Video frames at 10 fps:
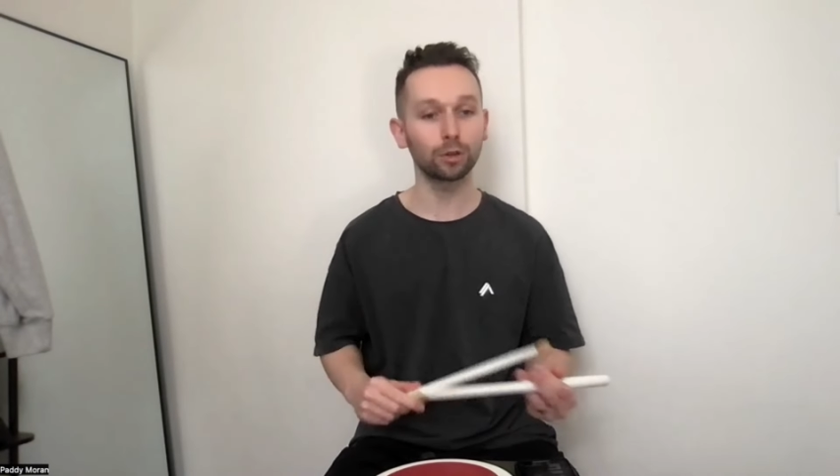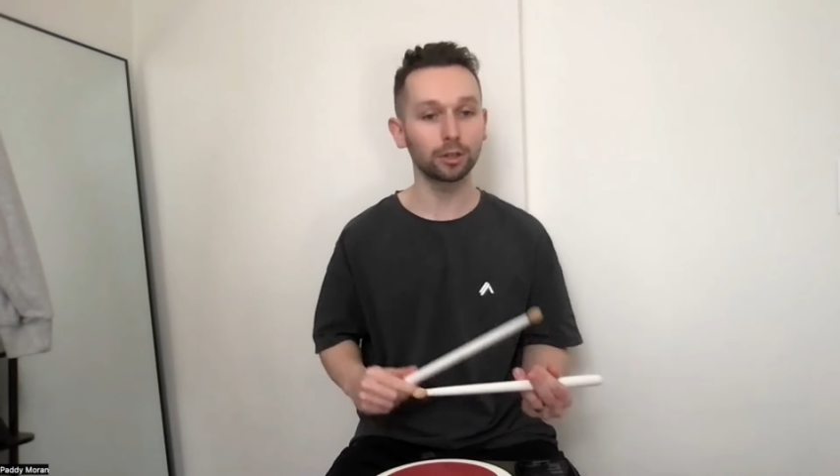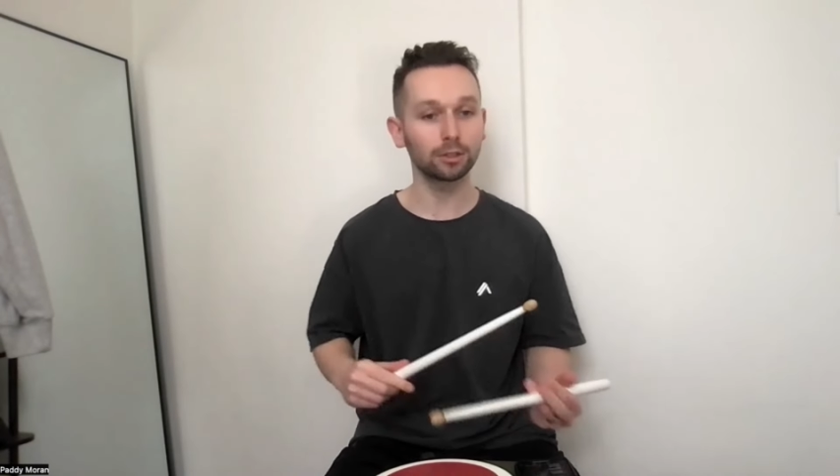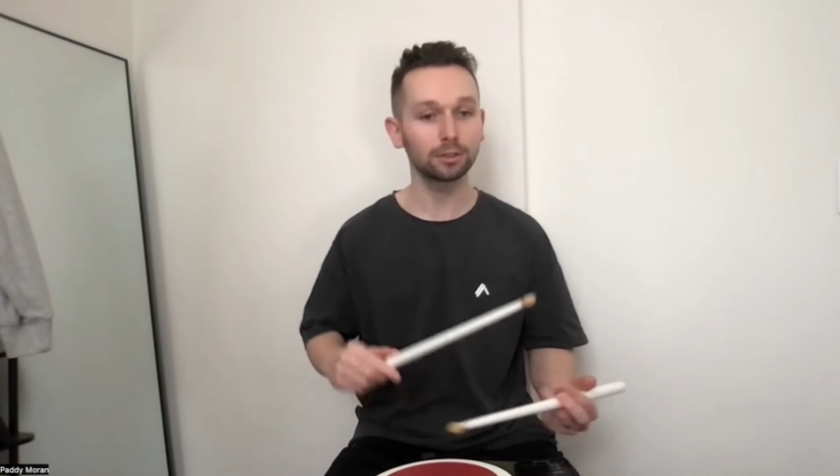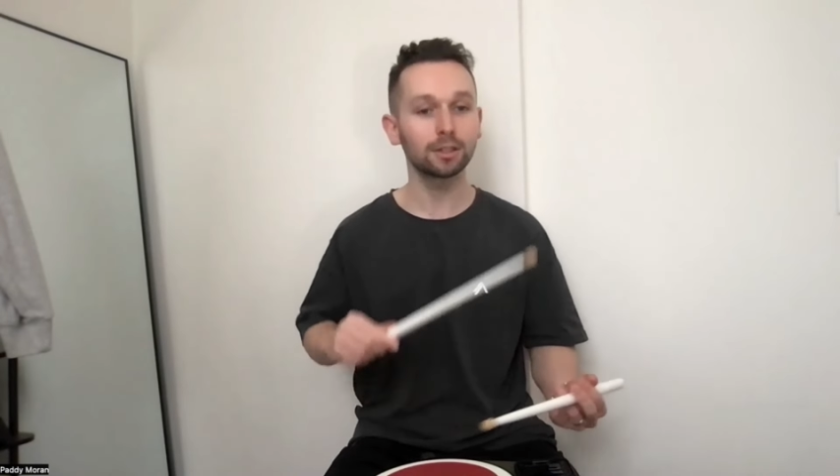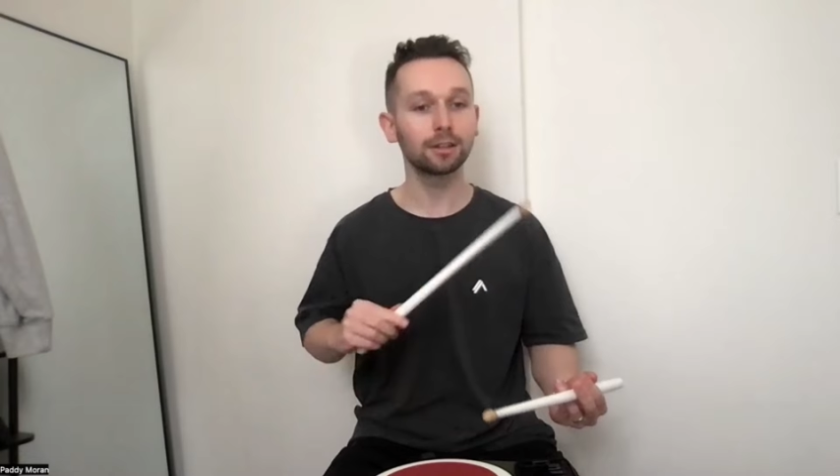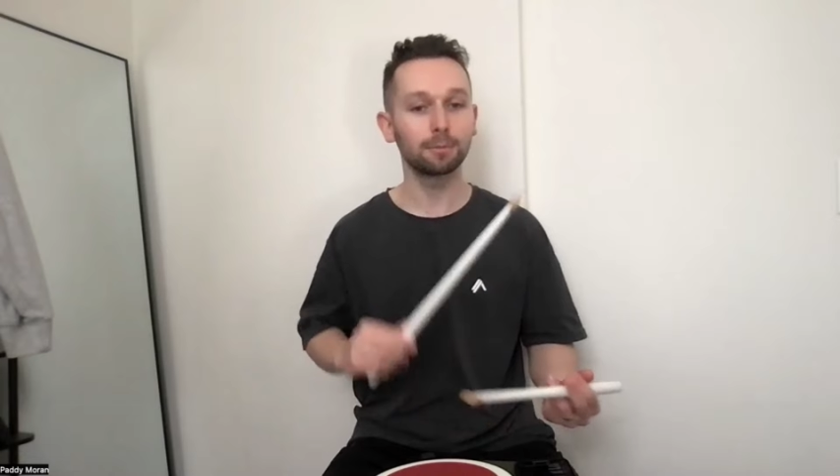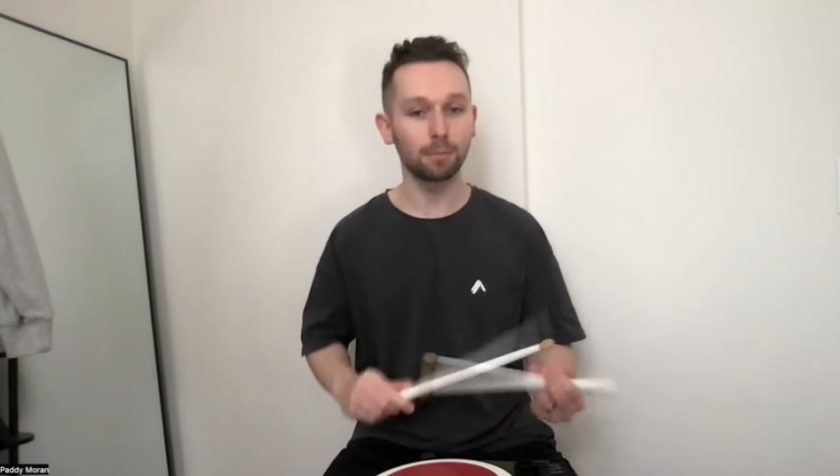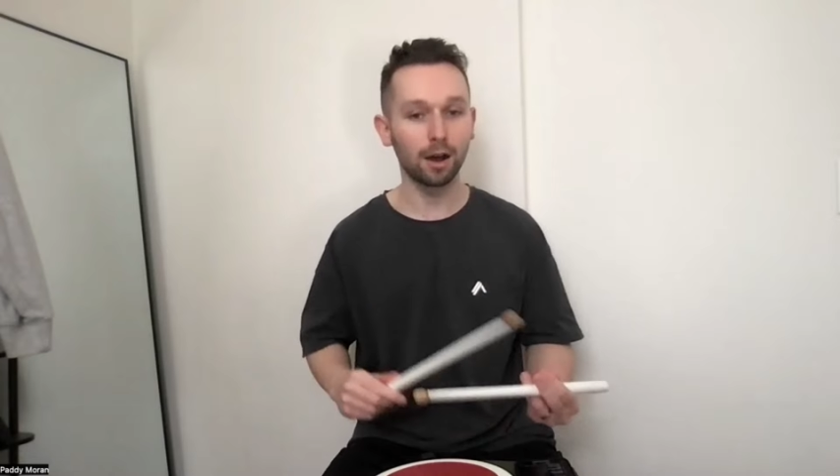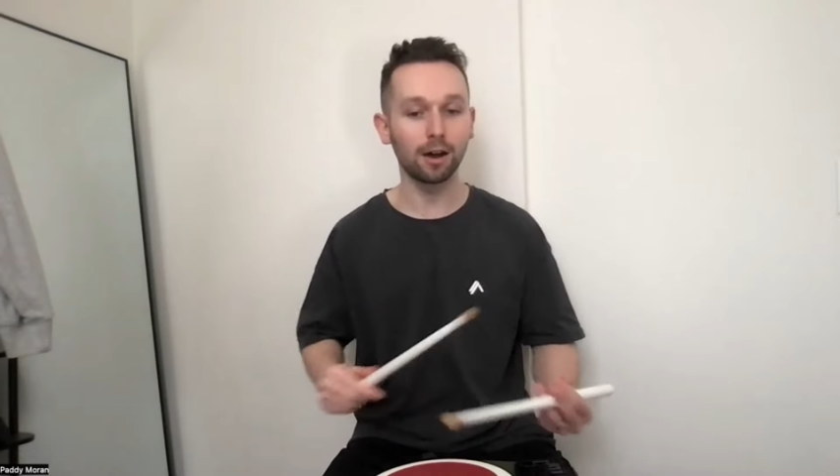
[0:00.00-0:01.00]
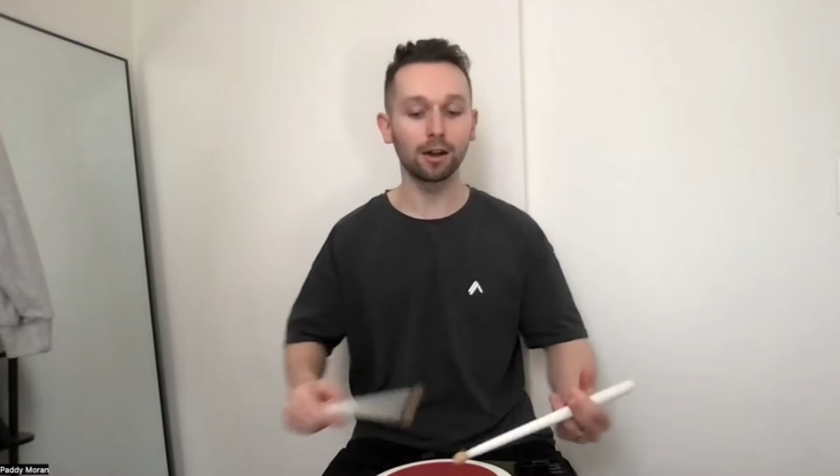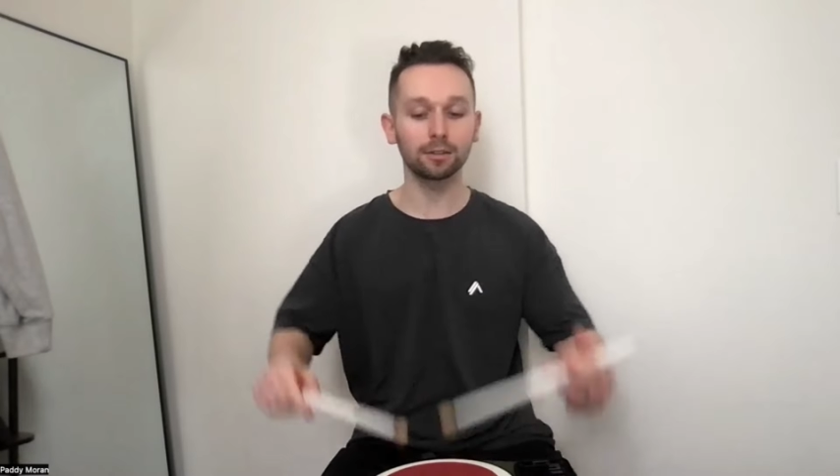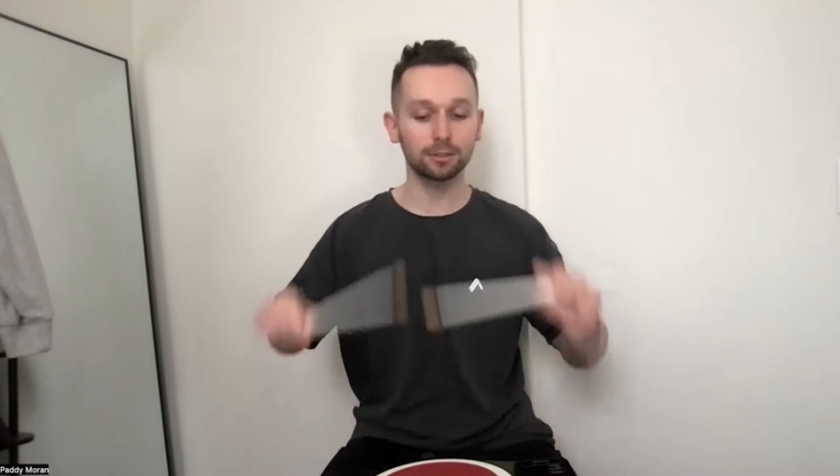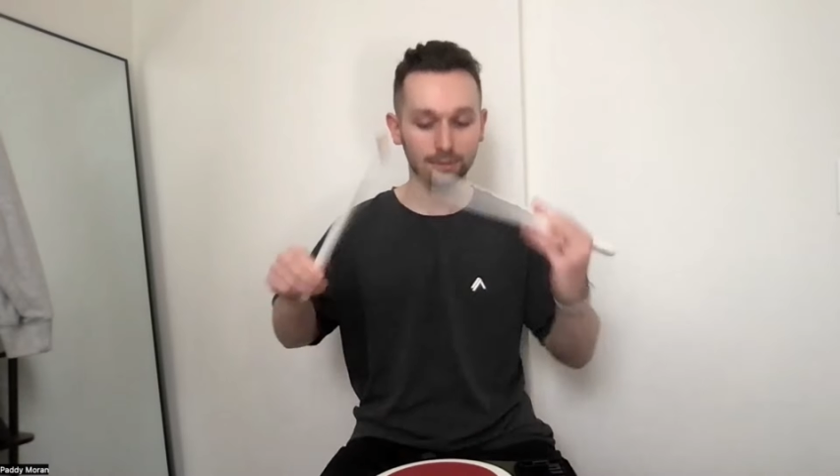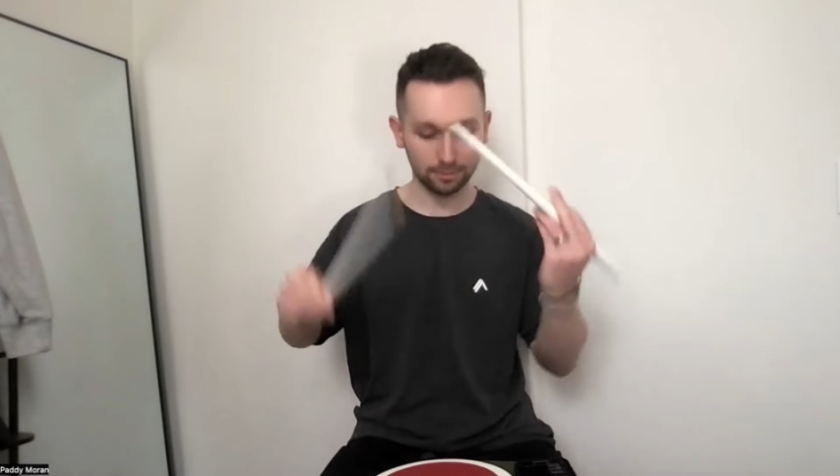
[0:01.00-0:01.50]
quick
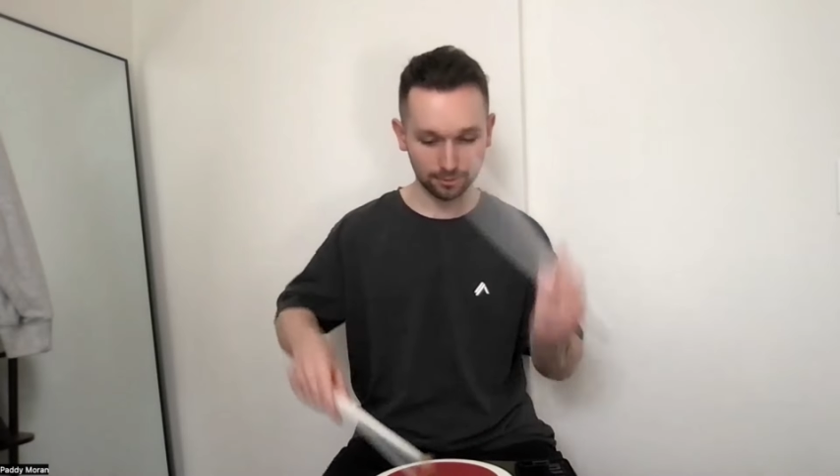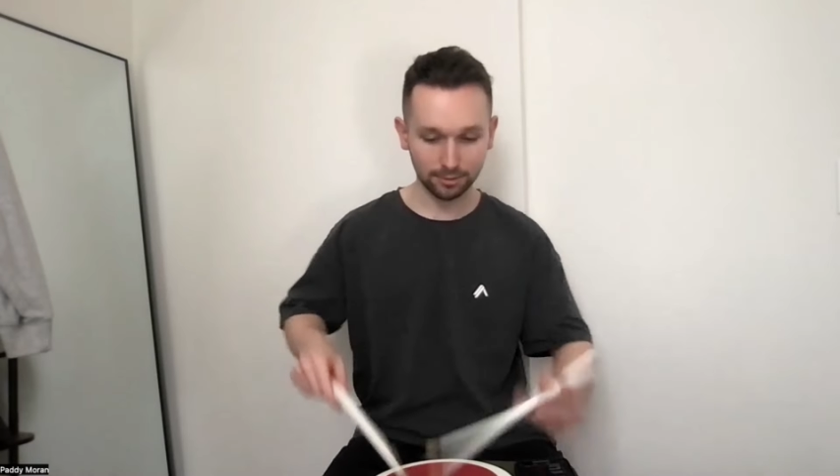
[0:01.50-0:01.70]
march,